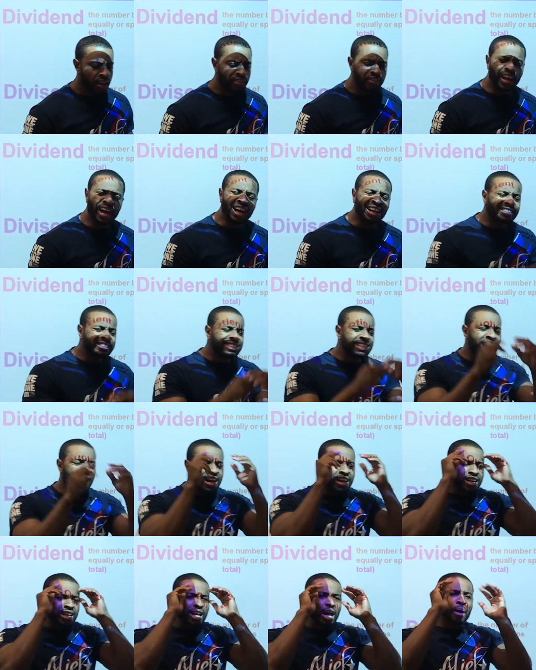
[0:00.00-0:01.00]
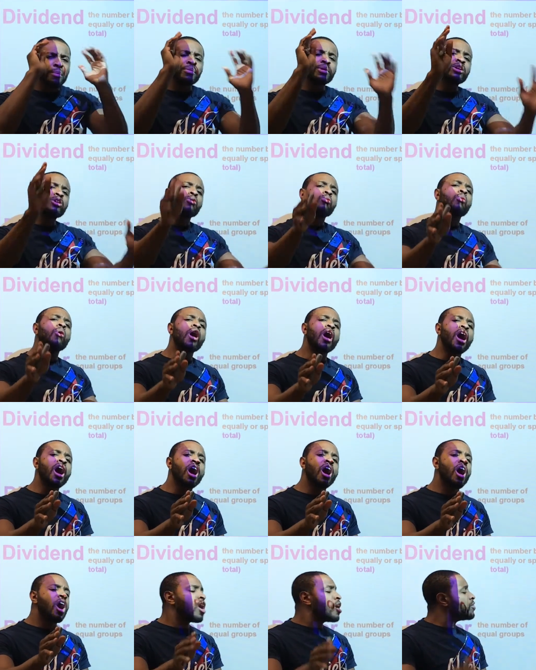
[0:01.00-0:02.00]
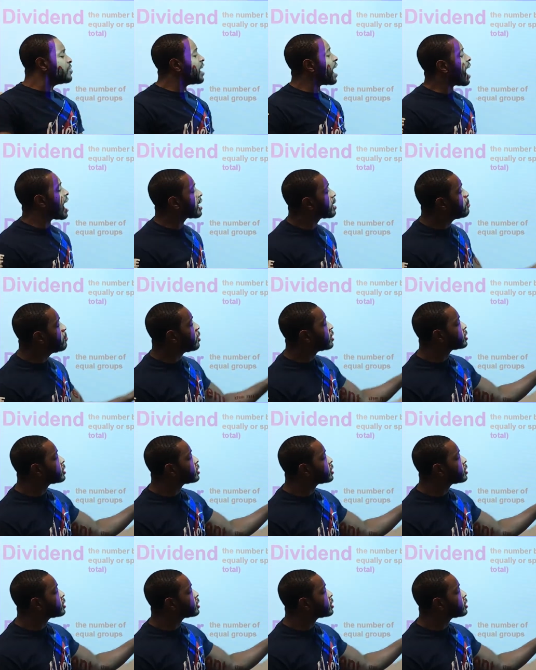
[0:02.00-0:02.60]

There's not a number in the world that I can